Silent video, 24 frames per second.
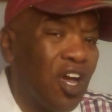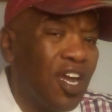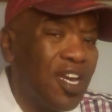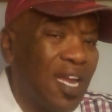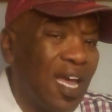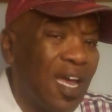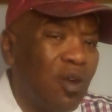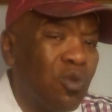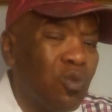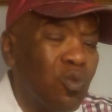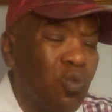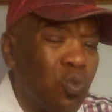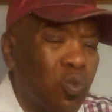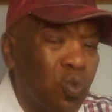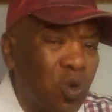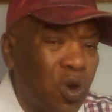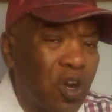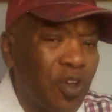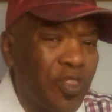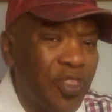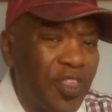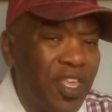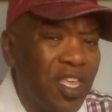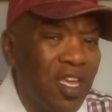are not
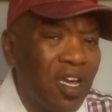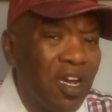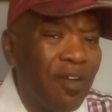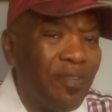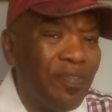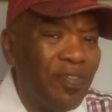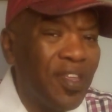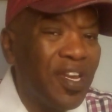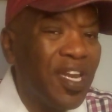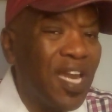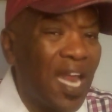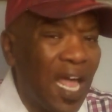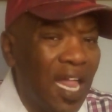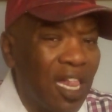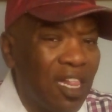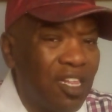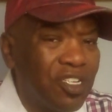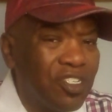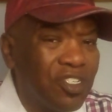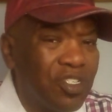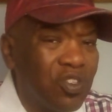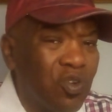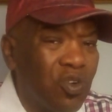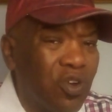worthy of the
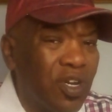knowledge